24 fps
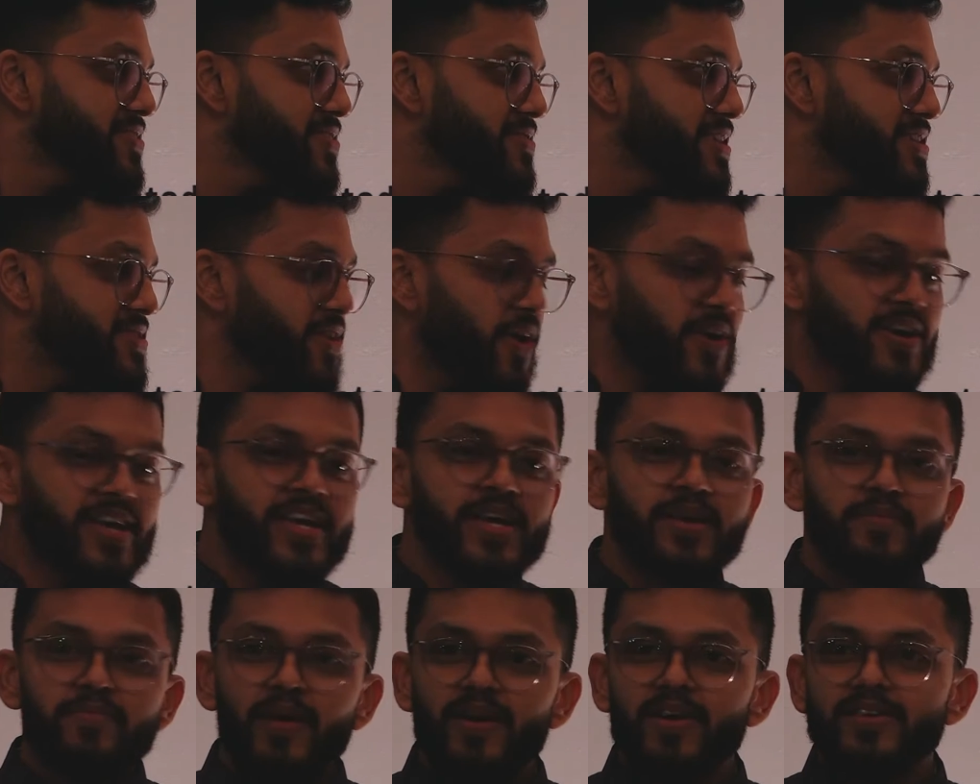They're
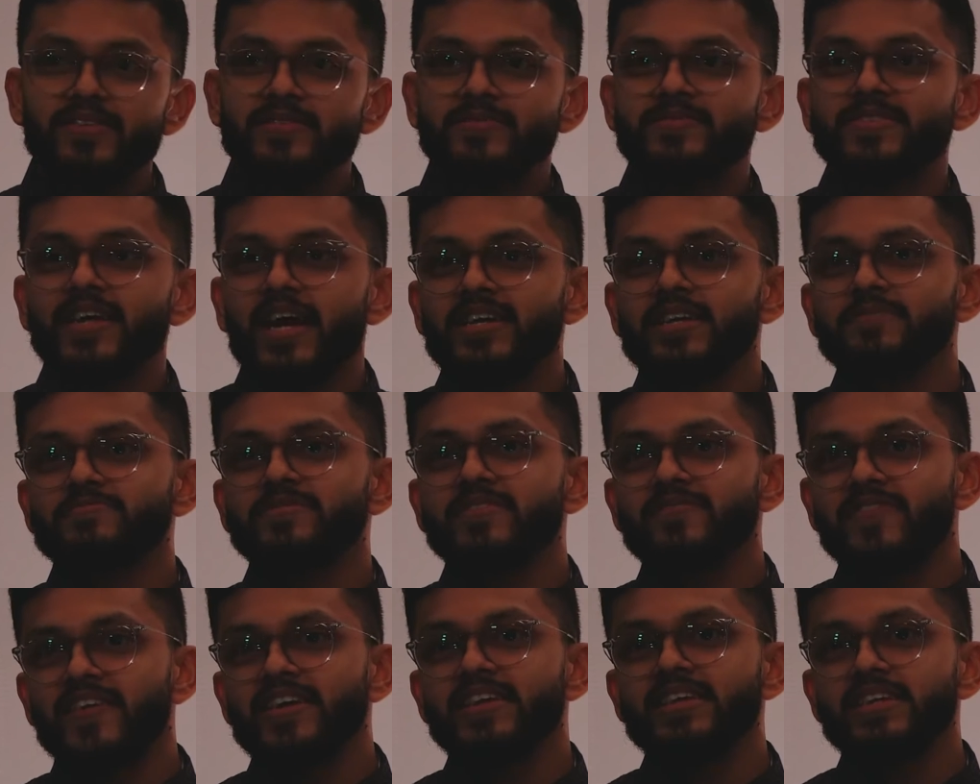talking about startups
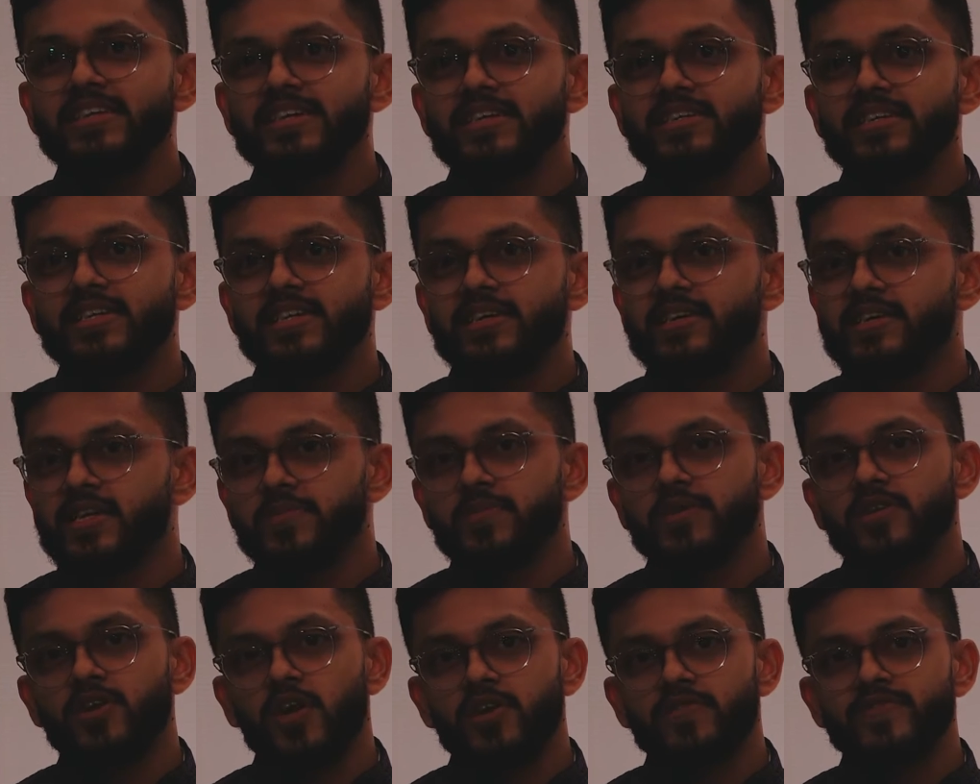are finally a dinner
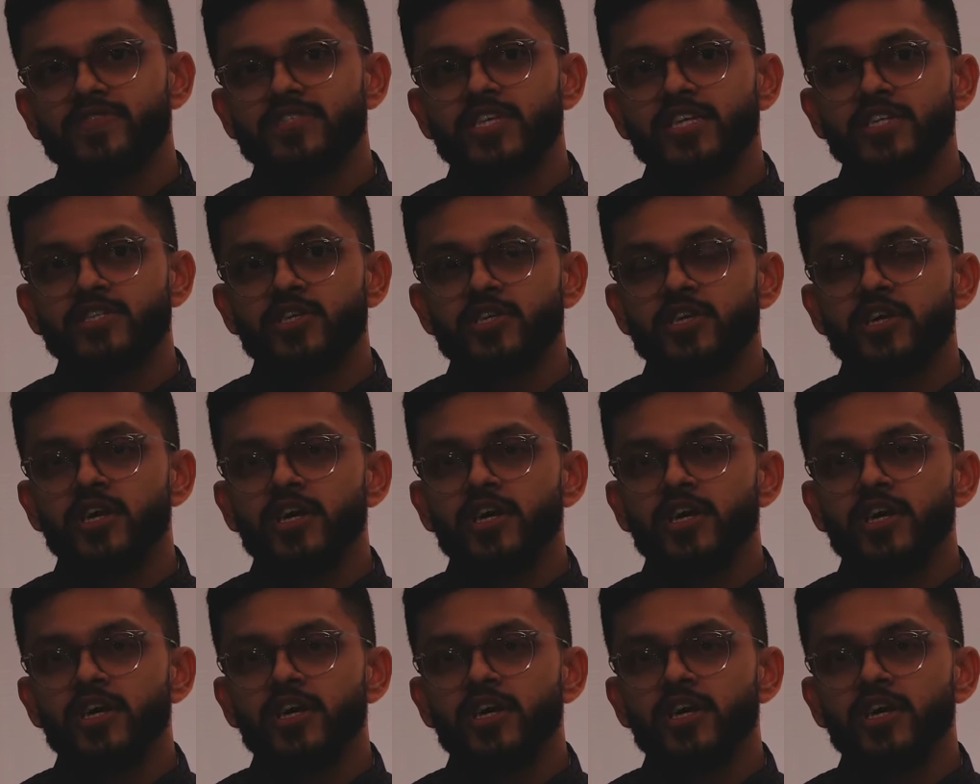table conversation.